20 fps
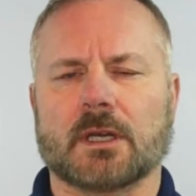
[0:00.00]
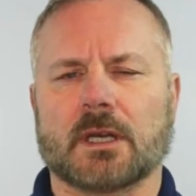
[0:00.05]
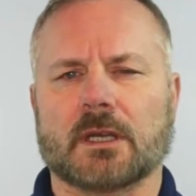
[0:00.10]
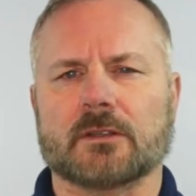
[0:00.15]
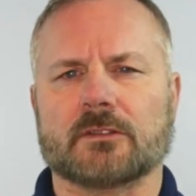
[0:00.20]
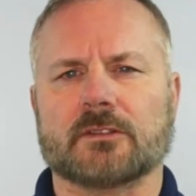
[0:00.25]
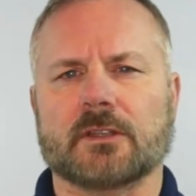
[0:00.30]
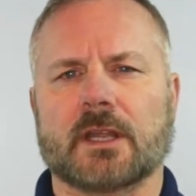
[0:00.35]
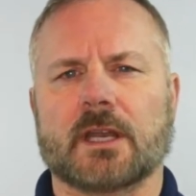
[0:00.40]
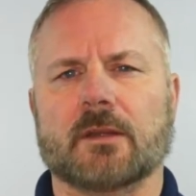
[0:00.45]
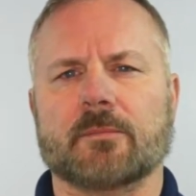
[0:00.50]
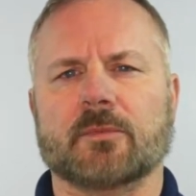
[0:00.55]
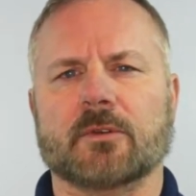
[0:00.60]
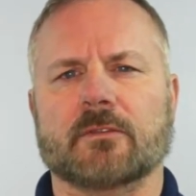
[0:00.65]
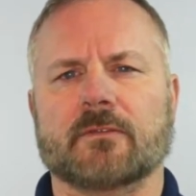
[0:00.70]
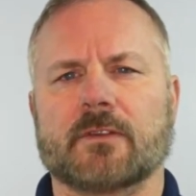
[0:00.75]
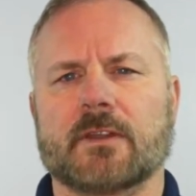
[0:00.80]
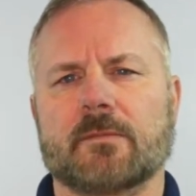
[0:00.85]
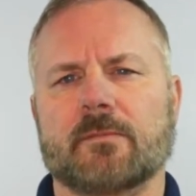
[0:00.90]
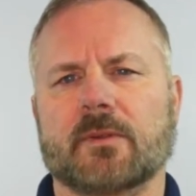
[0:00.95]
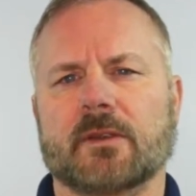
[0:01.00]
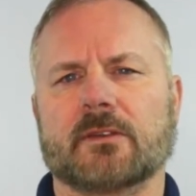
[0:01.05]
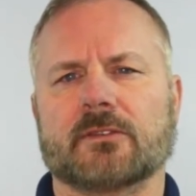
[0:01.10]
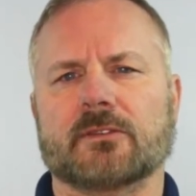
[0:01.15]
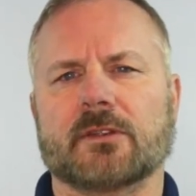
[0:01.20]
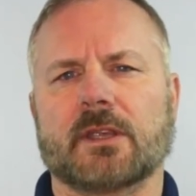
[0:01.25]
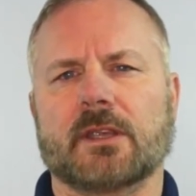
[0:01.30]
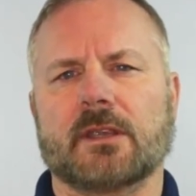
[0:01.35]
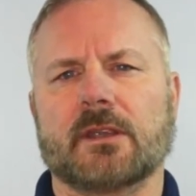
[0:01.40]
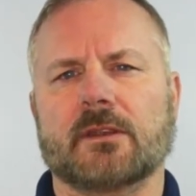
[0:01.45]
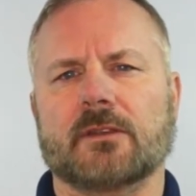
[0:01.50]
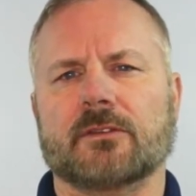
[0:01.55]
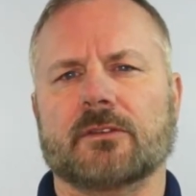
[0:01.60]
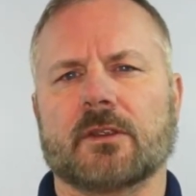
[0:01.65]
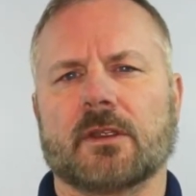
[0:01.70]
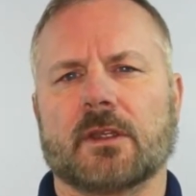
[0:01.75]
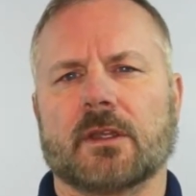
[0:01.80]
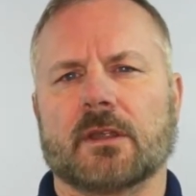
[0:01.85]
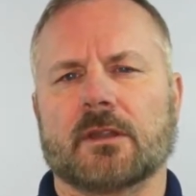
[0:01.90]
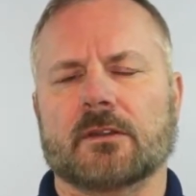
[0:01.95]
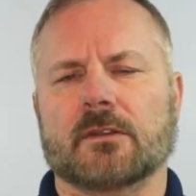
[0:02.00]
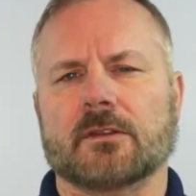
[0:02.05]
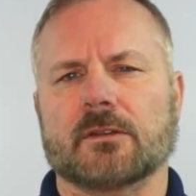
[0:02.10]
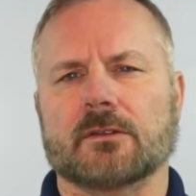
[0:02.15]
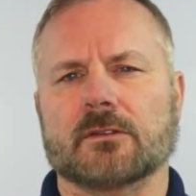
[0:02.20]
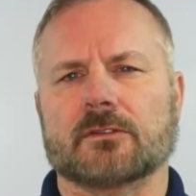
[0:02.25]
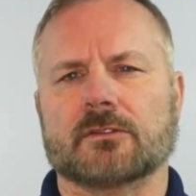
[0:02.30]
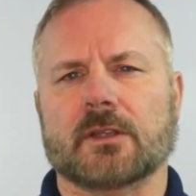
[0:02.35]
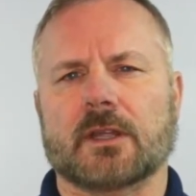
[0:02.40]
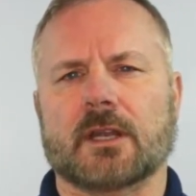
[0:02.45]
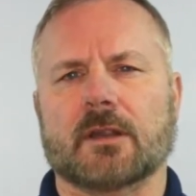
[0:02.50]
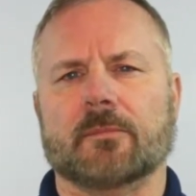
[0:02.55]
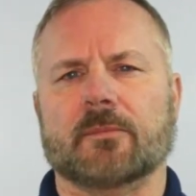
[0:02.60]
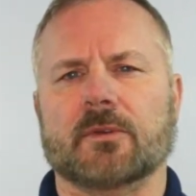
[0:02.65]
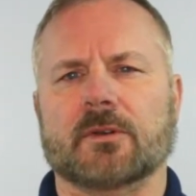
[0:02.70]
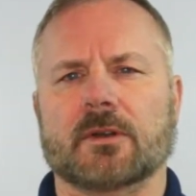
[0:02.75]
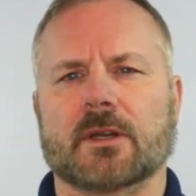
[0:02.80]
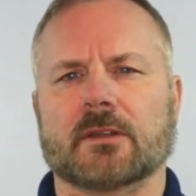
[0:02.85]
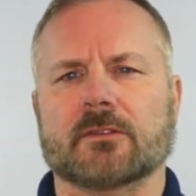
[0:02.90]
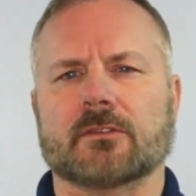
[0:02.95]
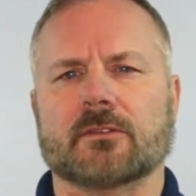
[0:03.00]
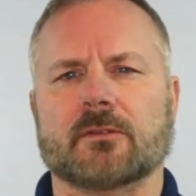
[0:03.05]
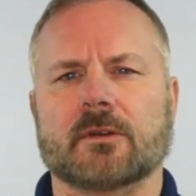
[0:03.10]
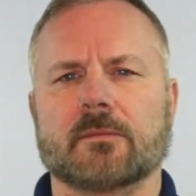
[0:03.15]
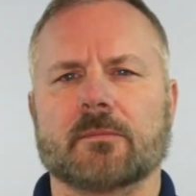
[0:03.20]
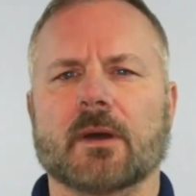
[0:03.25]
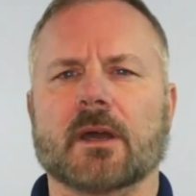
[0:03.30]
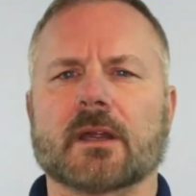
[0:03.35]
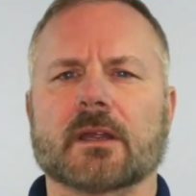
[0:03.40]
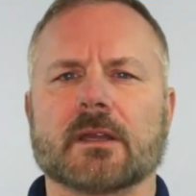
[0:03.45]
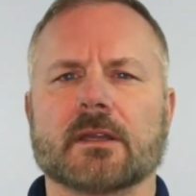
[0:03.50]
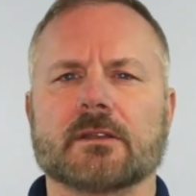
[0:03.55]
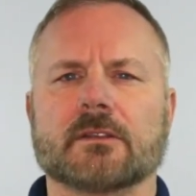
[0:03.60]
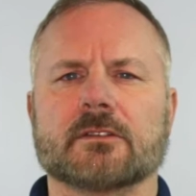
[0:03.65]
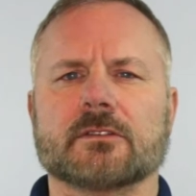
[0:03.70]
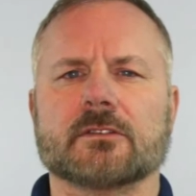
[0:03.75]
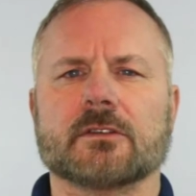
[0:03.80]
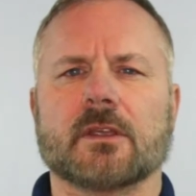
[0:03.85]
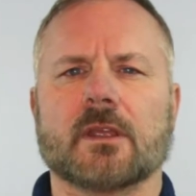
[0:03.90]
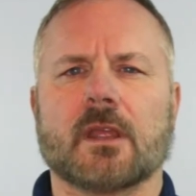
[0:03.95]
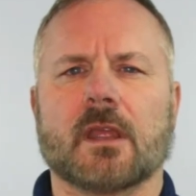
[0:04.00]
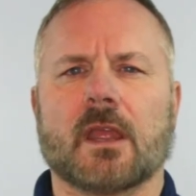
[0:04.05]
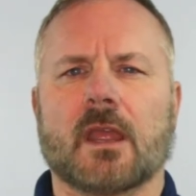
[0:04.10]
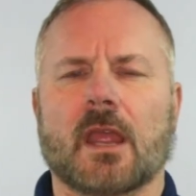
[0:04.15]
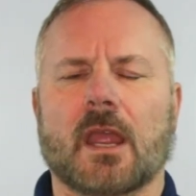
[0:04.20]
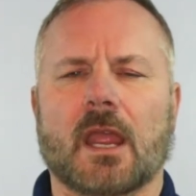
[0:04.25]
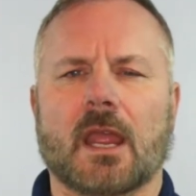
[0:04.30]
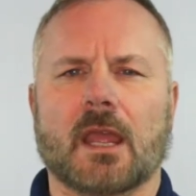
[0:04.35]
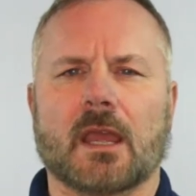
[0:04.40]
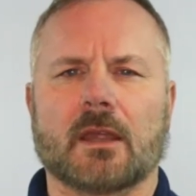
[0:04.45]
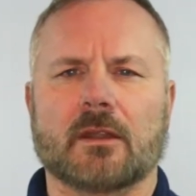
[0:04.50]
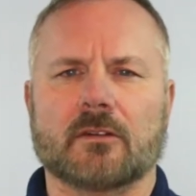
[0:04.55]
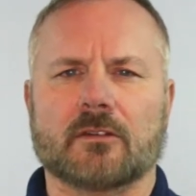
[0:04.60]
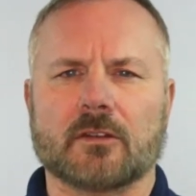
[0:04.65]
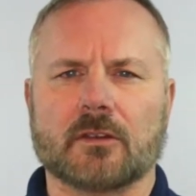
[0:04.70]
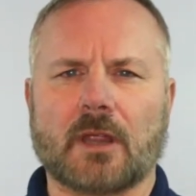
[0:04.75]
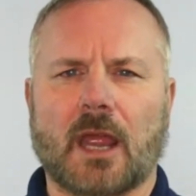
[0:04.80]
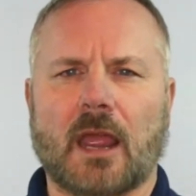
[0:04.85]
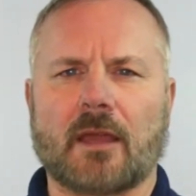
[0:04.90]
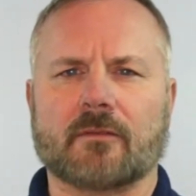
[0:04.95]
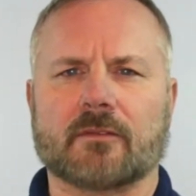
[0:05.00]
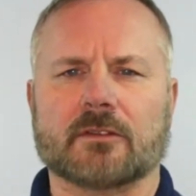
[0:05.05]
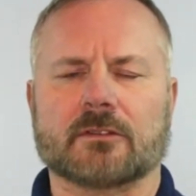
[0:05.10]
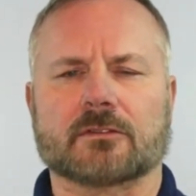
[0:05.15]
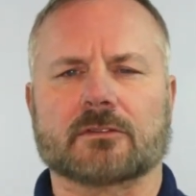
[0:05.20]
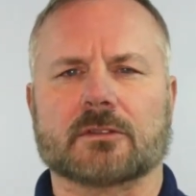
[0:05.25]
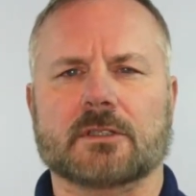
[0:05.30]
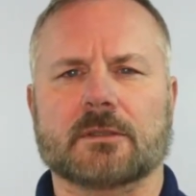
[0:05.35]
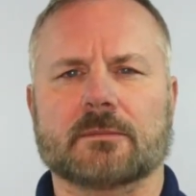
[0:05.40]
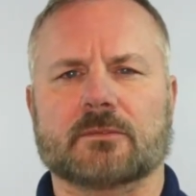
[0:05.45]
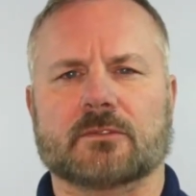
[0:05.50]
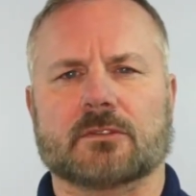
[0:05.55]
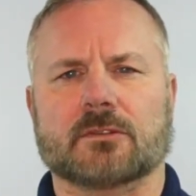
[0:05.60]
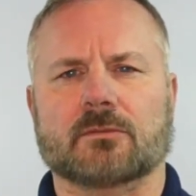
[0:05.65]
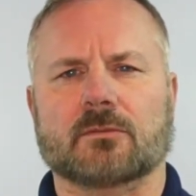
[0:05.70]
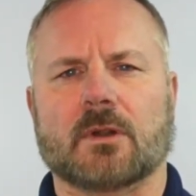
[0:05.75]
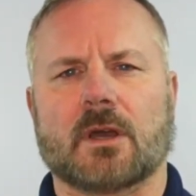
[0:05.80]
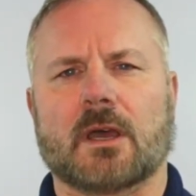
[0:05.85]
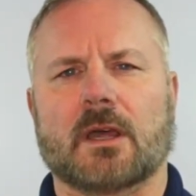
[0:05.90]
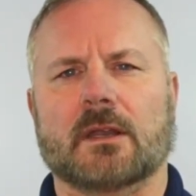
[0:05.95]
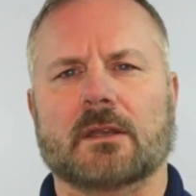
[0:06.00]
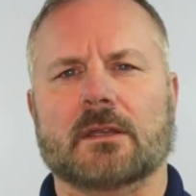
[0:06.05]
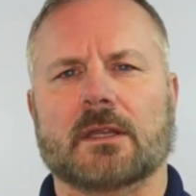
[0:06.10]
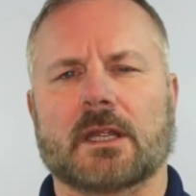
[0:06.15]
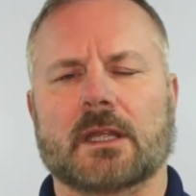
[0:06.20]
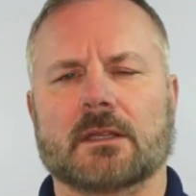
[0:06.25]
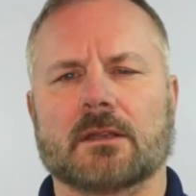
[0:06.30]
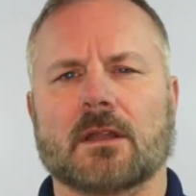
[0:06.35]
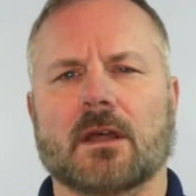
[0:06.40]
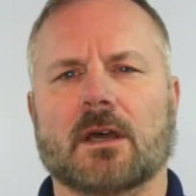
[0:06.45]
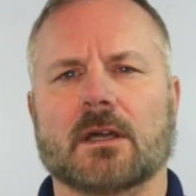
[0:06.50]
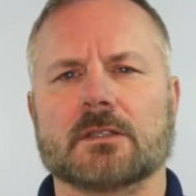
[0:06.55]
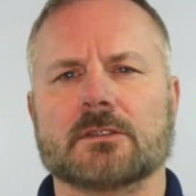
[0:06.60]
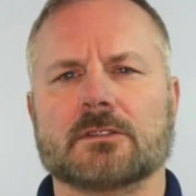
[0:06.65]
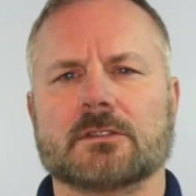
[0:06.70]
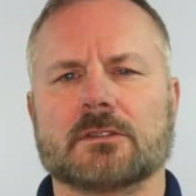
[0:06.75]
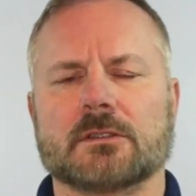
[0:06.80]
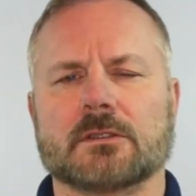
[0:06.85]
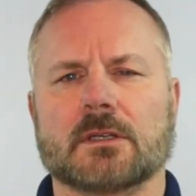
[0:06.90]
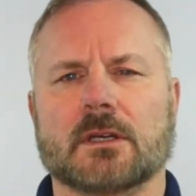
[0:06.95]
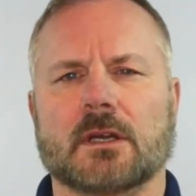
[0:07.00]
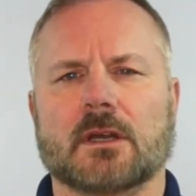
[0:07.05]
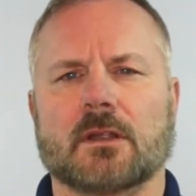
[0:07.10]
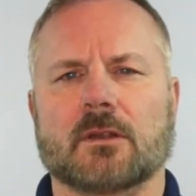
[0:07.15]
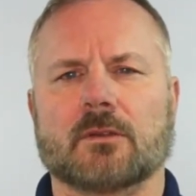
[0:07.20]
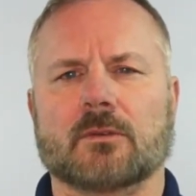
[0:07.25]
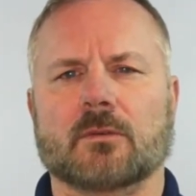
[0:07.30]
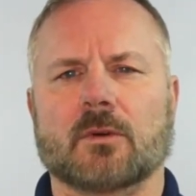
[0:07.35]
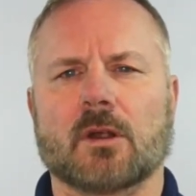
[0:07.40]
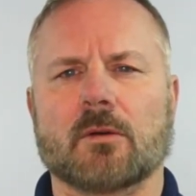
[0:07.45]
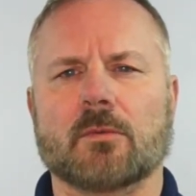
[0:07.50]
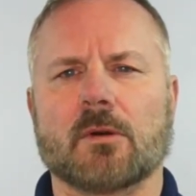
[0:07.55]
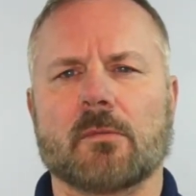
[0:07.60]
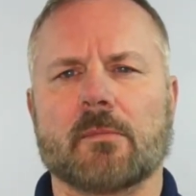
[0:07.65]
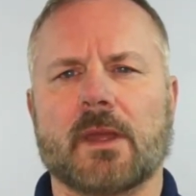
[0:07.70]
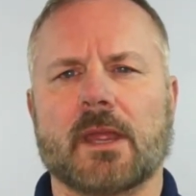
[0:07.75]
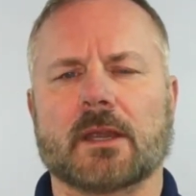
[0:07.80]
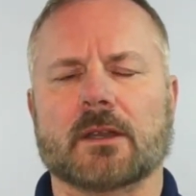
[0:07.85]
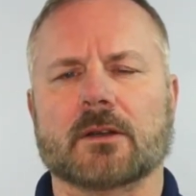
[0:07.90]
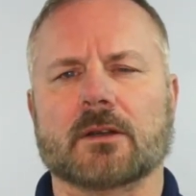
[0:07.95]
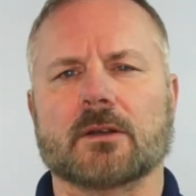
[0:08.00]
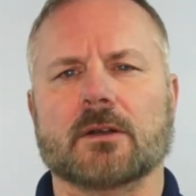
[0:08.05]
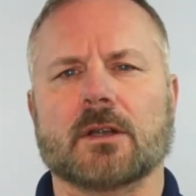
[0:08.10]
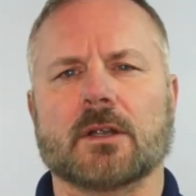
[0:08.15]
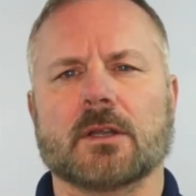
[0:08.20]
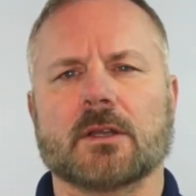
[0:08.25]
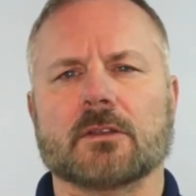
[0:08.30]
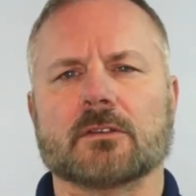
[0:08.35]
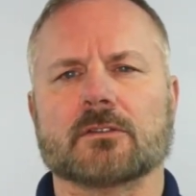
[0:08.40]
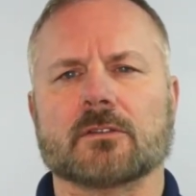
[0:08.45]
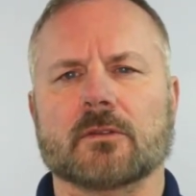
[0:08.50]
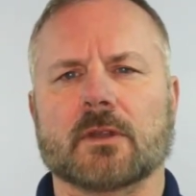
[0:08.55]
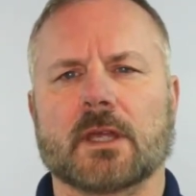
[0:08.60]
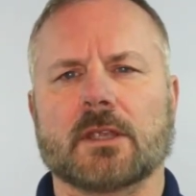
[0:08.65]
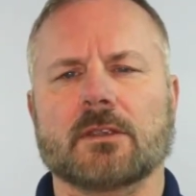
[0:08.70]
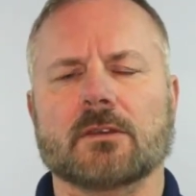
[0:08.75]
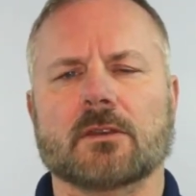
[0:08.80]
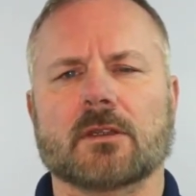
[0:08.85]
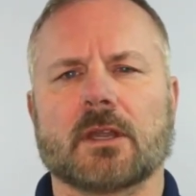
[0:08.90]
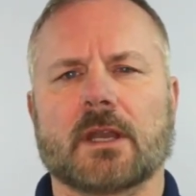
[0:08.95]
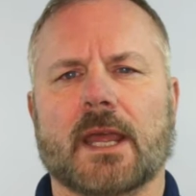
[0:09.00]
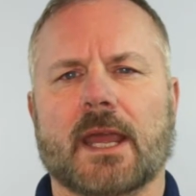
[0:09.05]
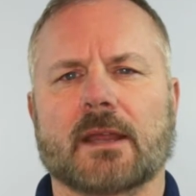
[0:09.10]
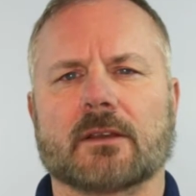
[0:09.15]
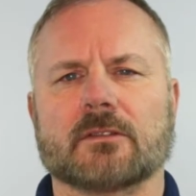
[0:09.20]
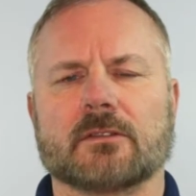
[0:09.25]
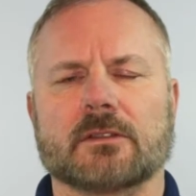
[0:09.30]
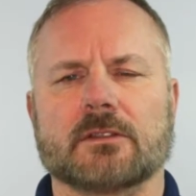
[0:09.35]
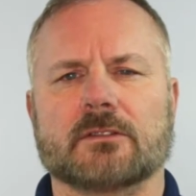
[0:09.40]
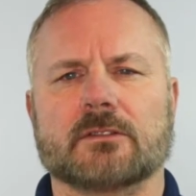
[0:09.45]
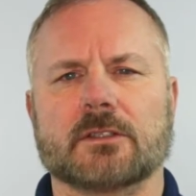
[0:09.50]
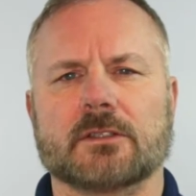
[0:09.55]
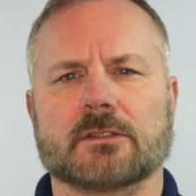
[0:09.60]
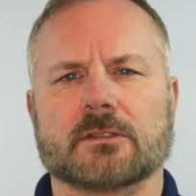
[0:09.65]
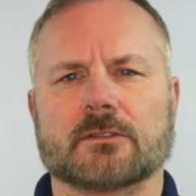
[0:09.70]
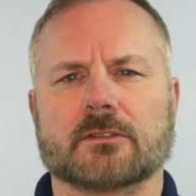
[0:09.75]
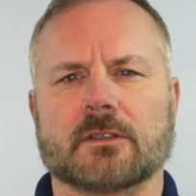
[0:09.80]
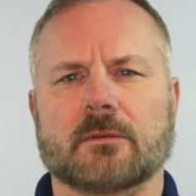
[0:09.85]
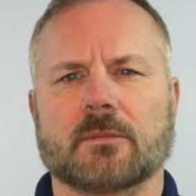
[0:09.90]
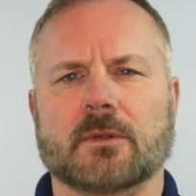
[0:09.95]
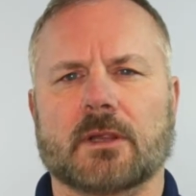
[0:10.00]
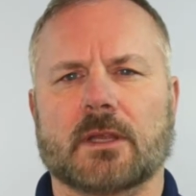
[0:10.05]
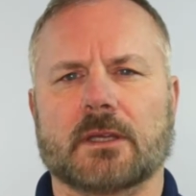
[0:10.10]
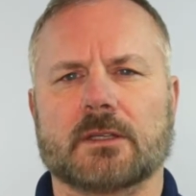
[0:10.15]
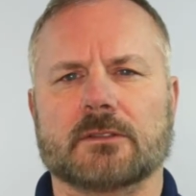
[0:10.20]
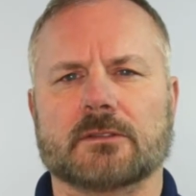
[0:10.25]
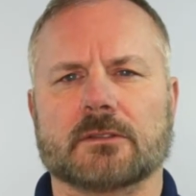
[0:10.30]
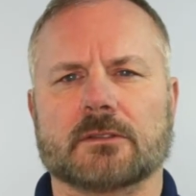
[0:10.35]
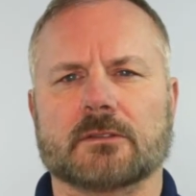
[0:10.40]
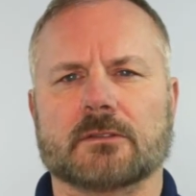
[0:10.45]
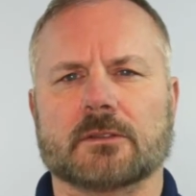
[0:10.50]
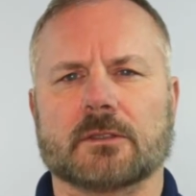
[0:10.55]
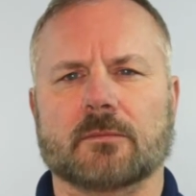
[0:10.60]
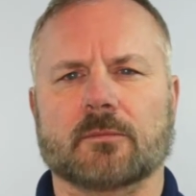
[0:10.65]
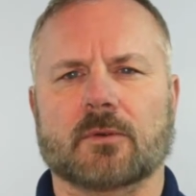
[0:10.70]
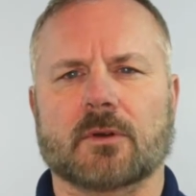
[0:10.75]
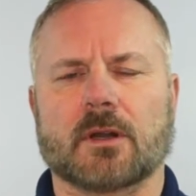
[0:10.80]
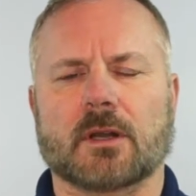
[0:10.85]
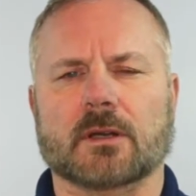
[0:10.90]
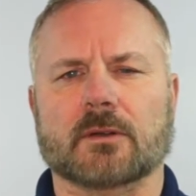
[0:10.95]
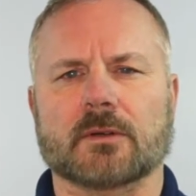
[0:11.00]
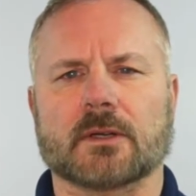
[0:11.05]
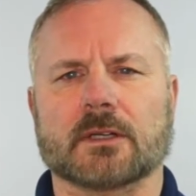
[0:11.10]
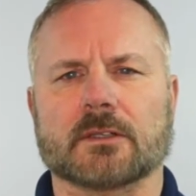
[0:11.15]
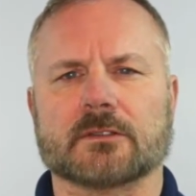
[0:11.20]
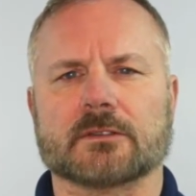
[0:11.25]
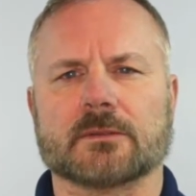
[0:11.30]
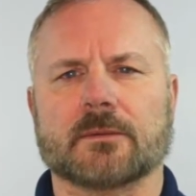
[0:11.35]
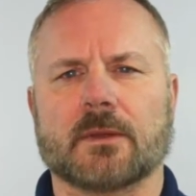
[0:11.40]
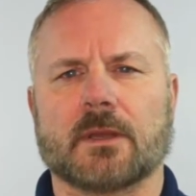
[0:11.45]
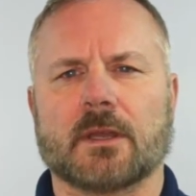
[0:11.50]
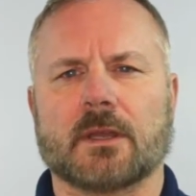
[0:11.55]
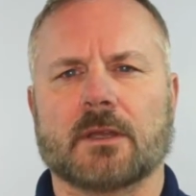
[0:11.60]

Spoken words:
set up your VPCs, to set up your S3 buckets, and to have the scripts to run and launch the RoboMaker so that you can actually see your simulations in progress.